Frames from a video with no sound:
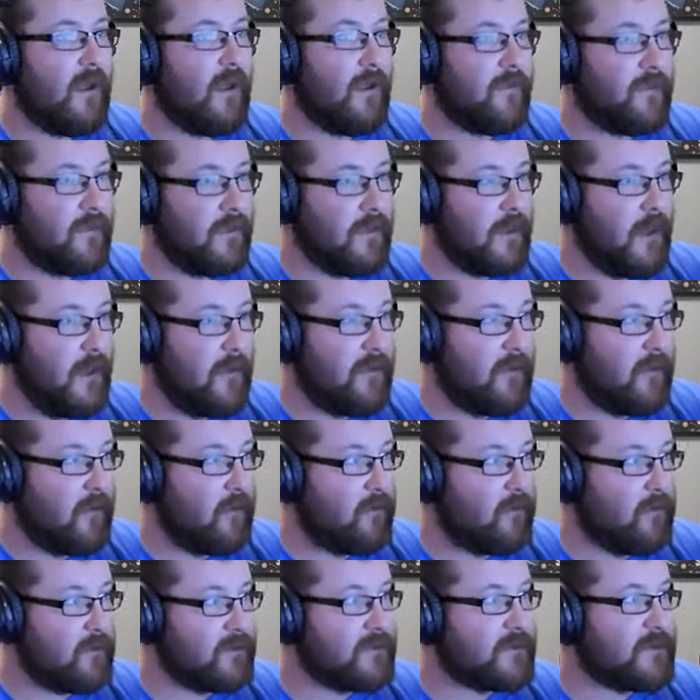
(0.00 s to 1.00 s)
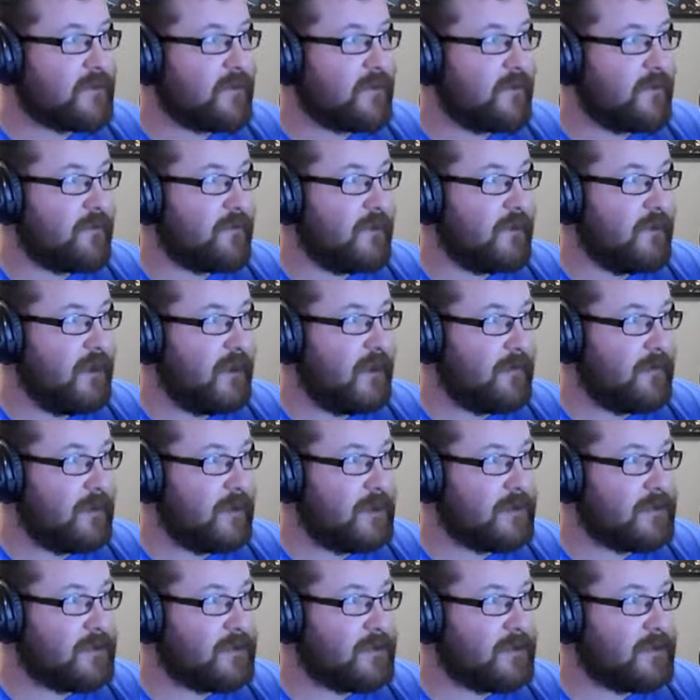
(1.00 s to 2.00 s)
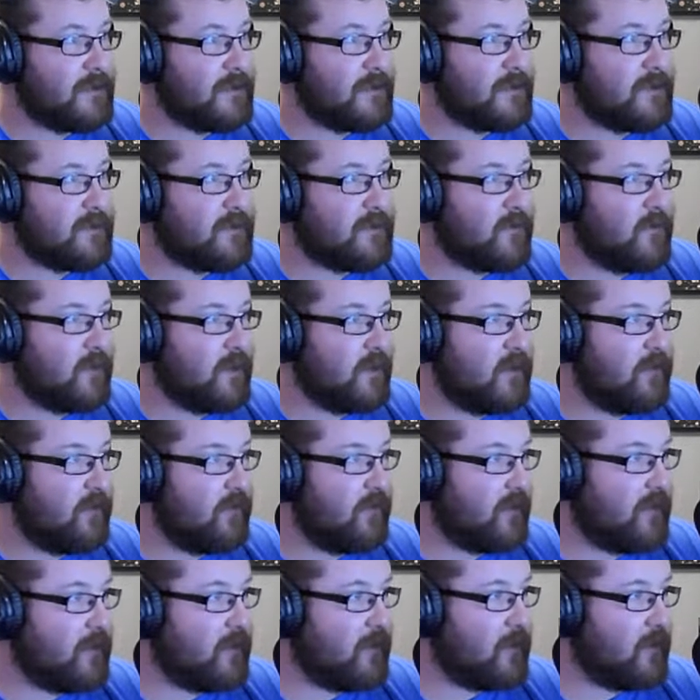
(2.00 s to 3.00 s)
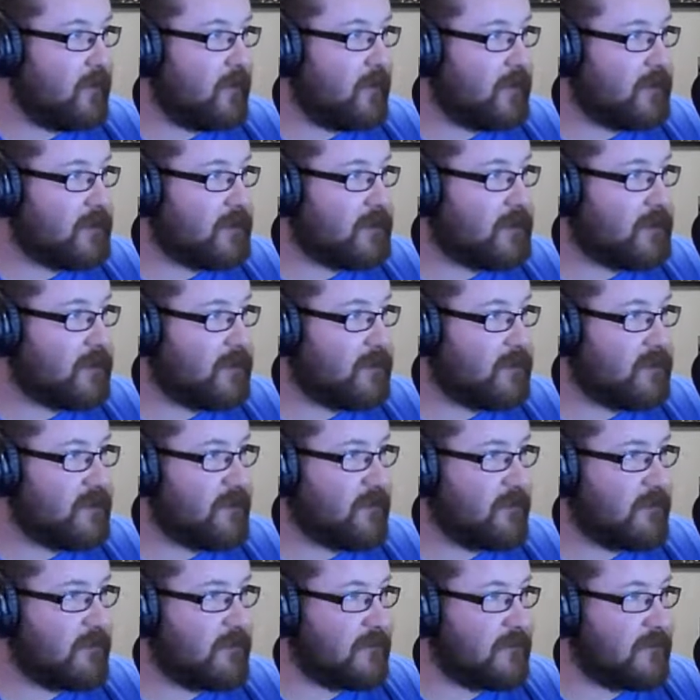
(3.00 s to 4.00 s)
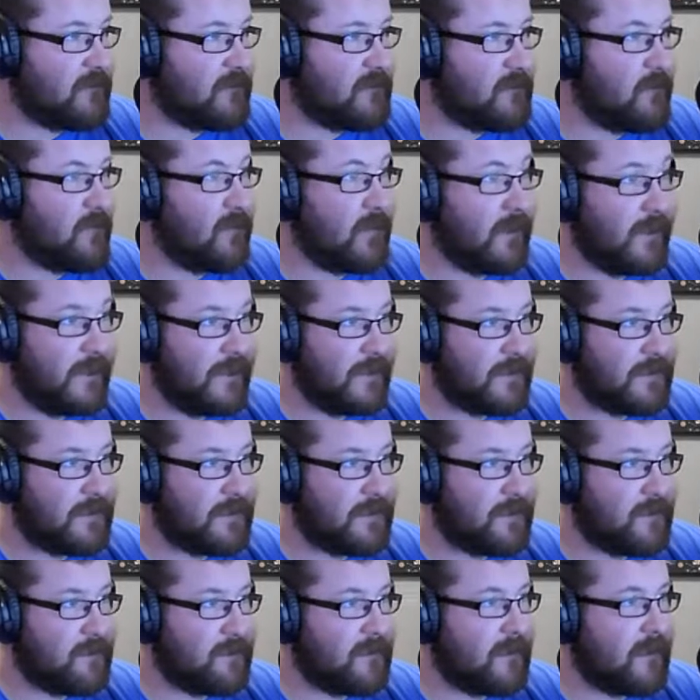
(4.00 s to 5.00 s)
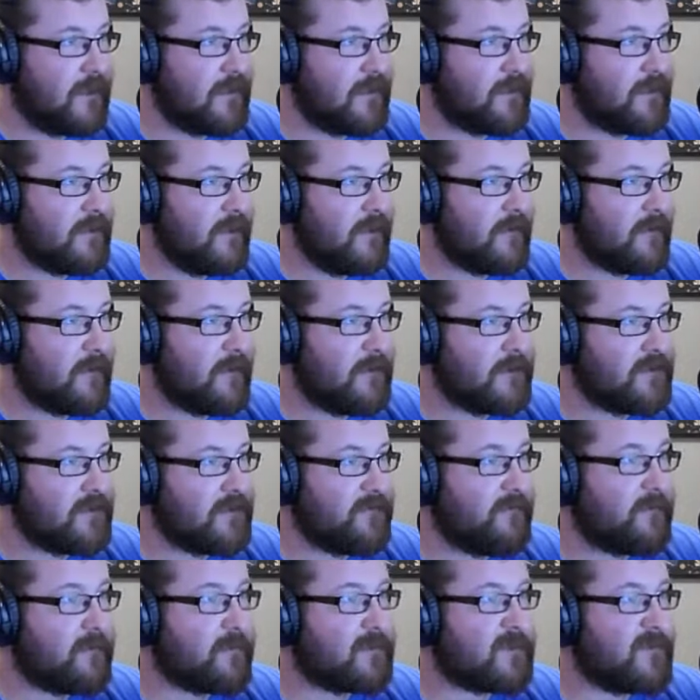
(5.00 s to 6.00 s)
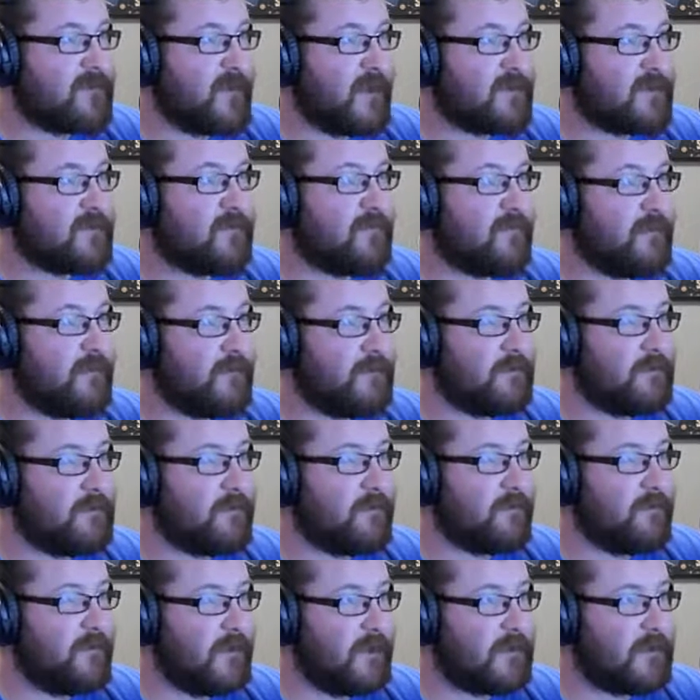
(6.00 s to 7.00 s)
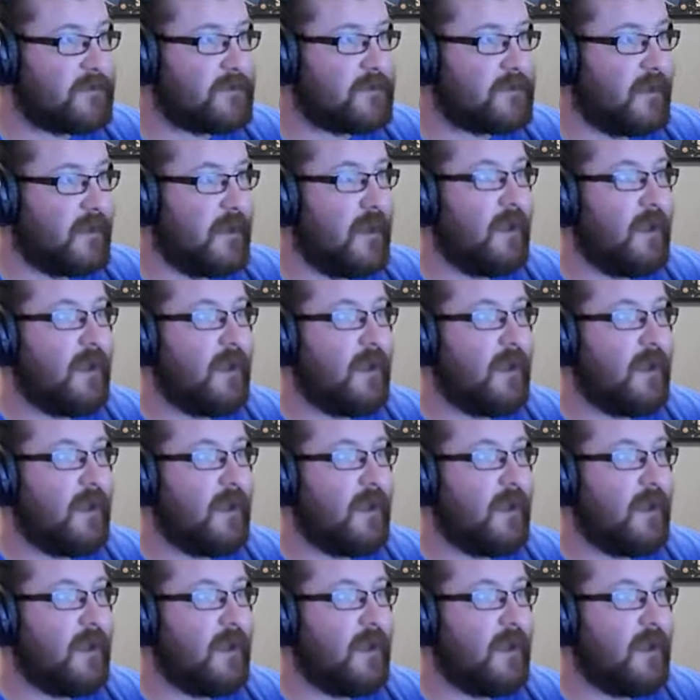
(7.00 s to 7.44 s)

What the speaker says: at the Academy Awards, 3 nominations at the 25th Critics' Choice Awards, winning 2, and a nomination for Special Visual Effects